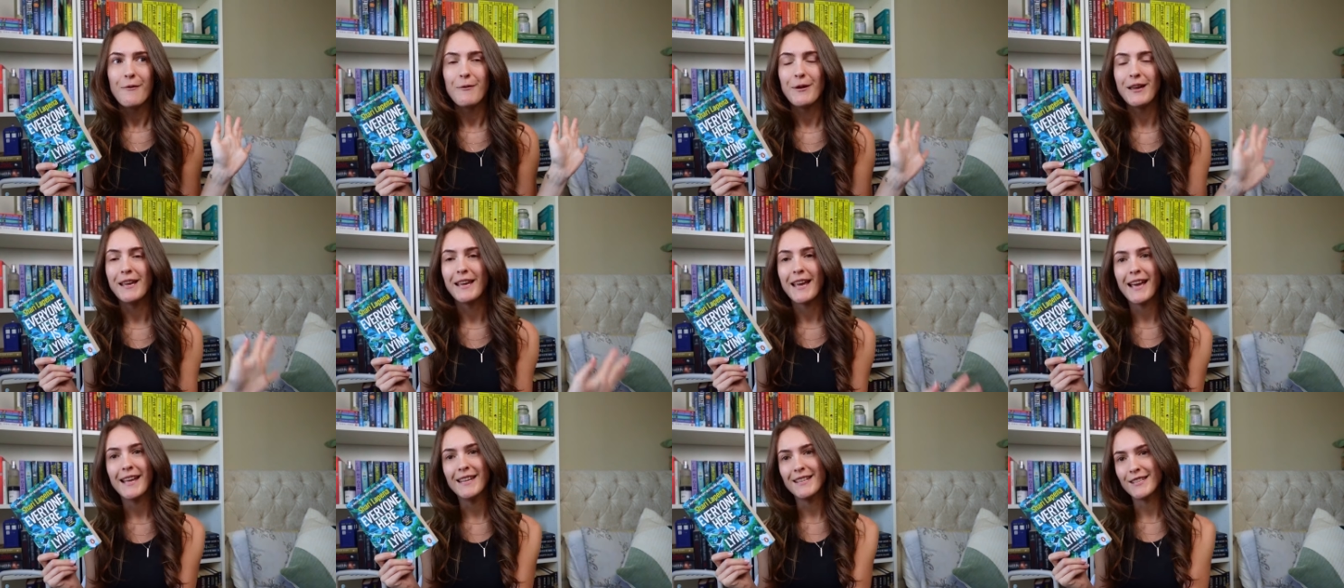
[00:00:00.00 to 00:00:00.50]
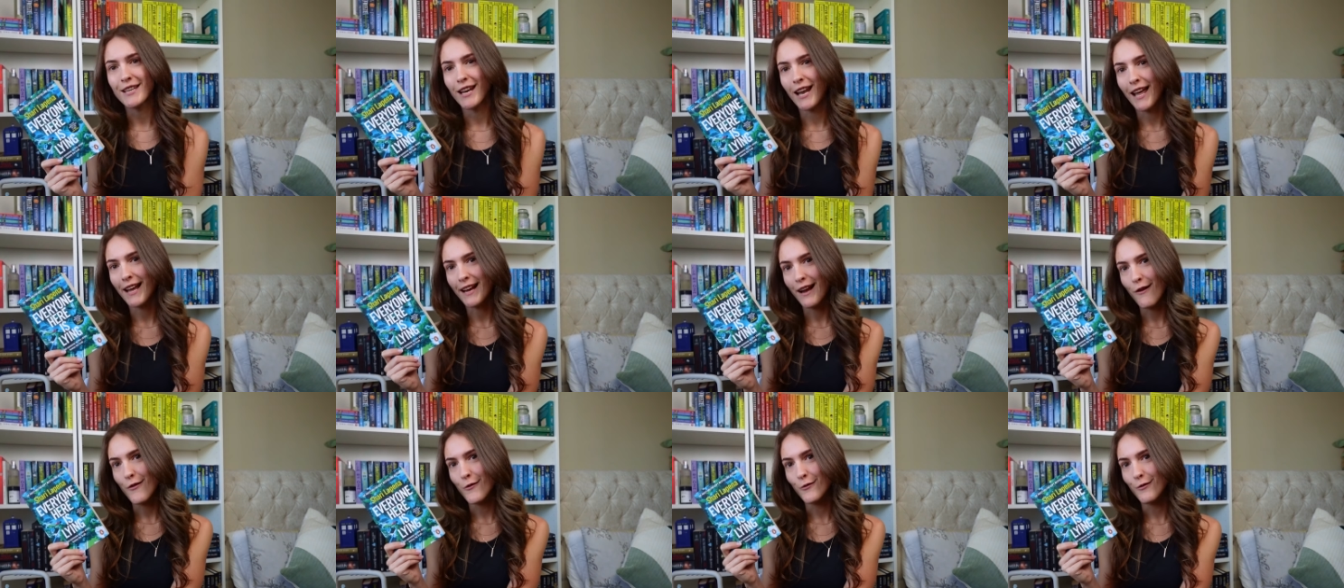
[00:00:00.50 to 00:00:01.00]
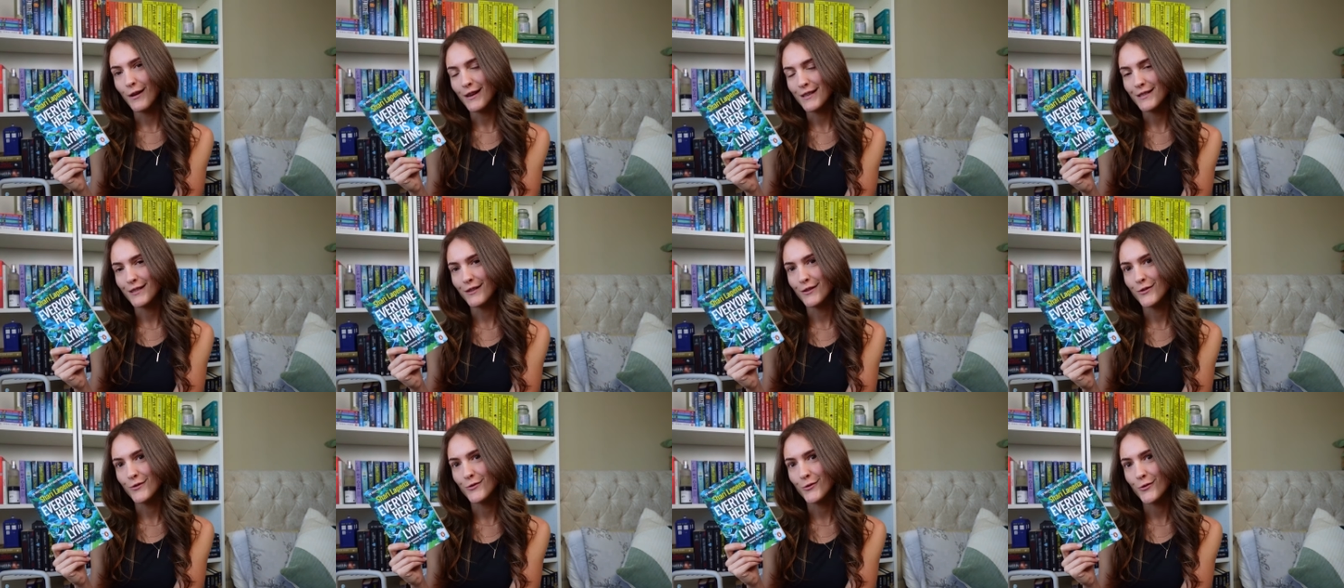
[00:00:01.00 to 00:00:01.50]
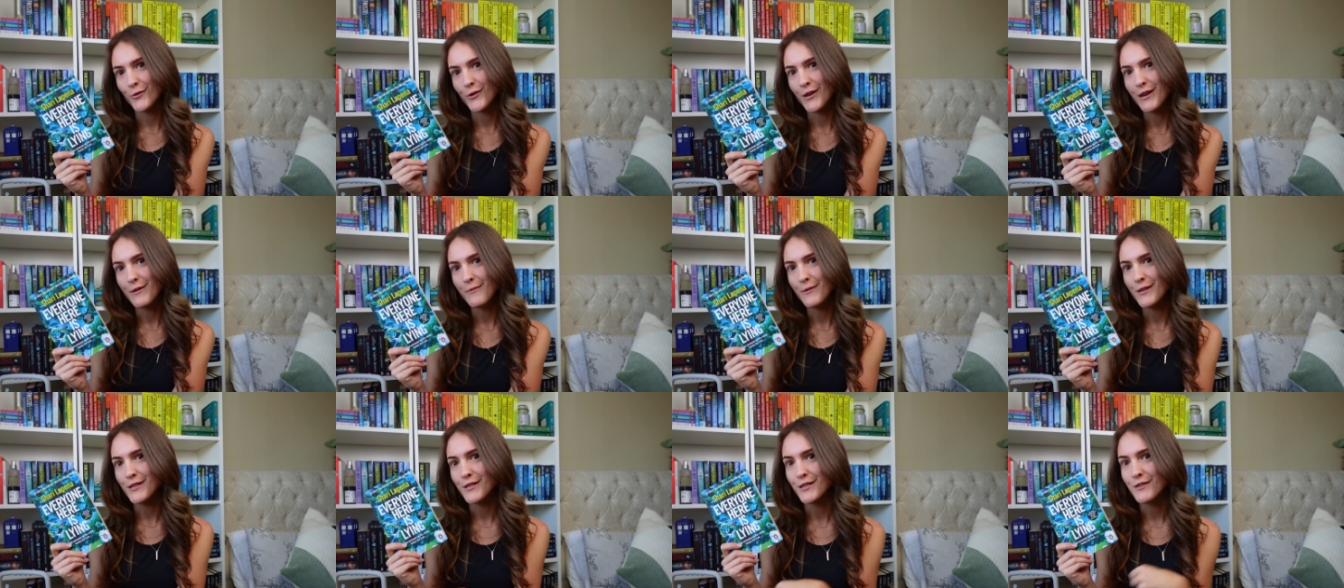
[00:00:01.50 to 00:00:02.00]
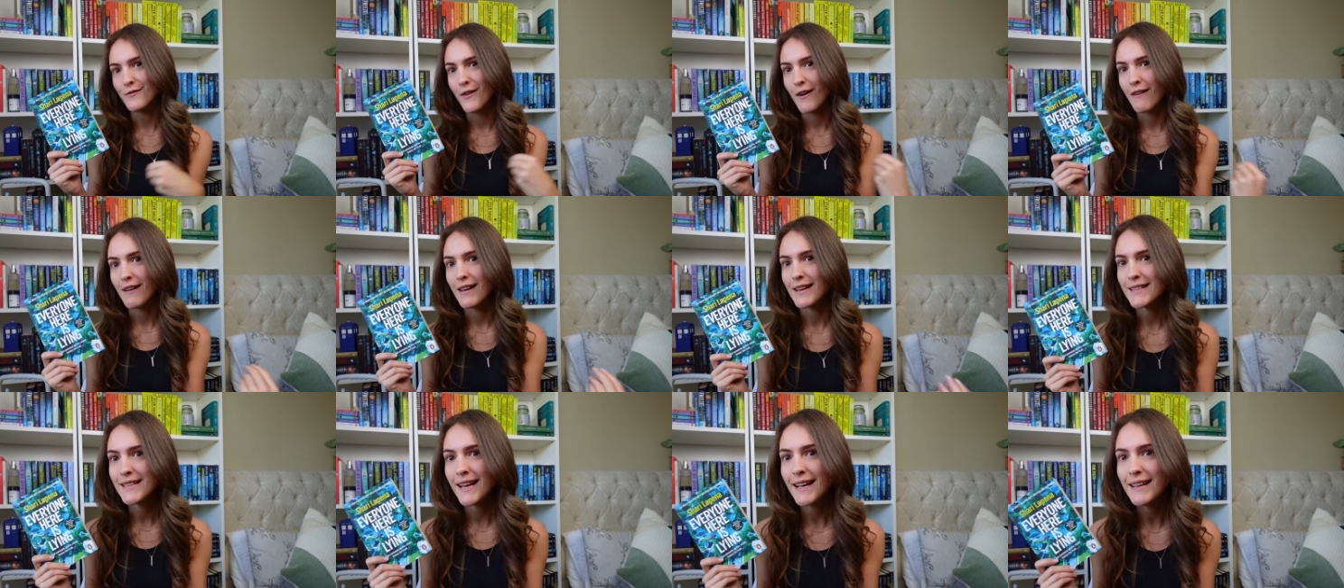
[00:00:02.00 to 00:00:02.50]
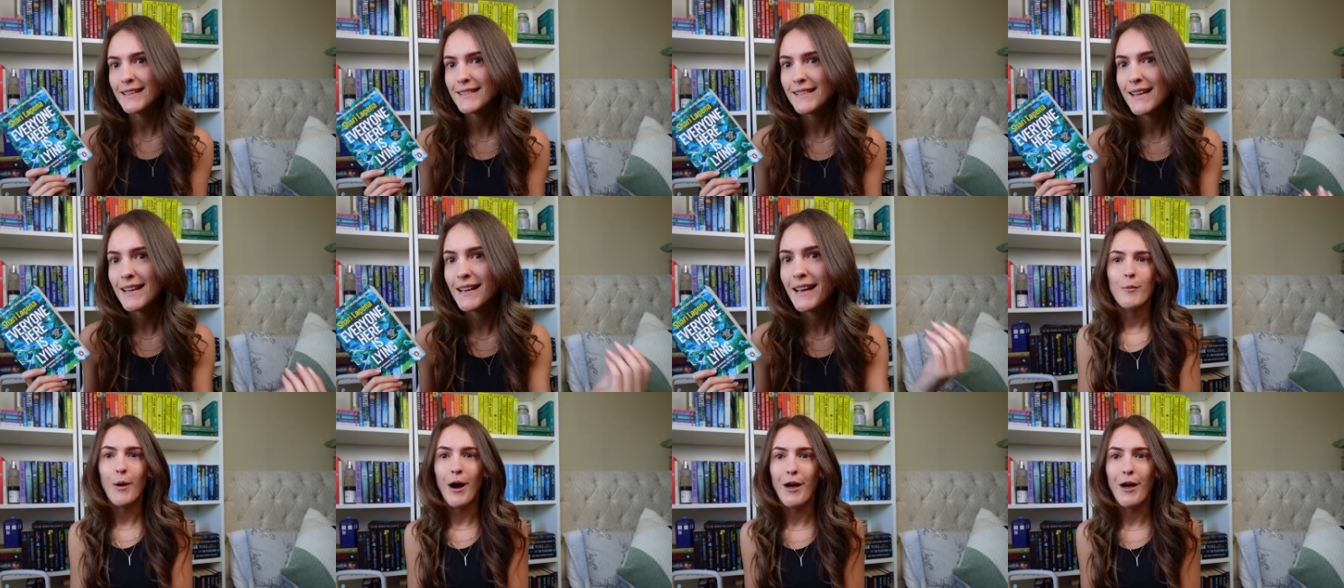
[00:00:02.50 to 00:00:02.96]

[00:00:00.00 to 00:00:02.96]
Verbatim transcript: we can get into like the rest of the story, which is very exciting.